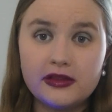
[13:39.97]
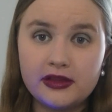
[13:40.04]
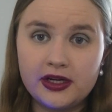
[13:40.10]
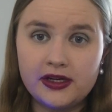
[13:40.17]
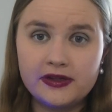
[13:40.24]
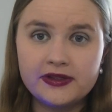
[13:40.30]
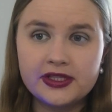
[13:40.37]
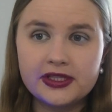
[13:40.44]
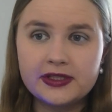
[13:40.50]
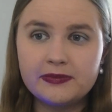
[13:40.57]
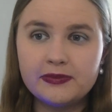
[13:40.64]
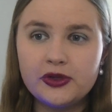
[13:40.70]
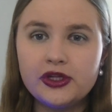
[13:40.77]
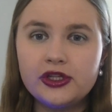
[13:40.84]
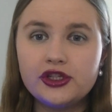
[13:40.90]
Niall's
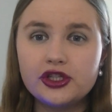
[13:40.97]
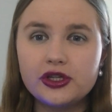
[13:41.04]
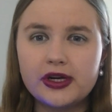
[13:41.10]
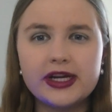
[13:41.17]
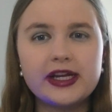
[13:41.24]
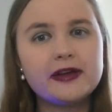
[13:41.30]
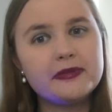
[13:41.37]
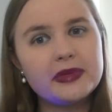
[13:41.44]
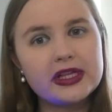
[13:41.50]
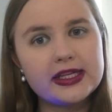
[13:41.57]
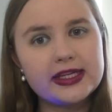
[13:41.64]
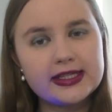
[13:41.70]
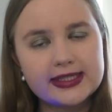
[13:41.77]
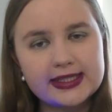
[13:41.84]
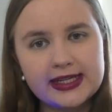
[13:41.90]
moon, Trine,
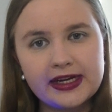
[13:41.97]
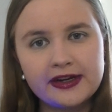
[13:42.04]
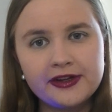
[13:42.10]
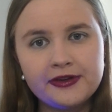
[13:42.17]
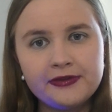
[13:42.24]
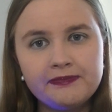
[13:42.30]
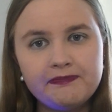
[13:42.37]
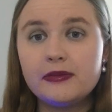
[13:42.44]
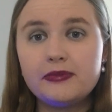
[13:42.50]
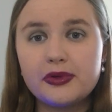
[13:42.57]
Amelia's Saturn.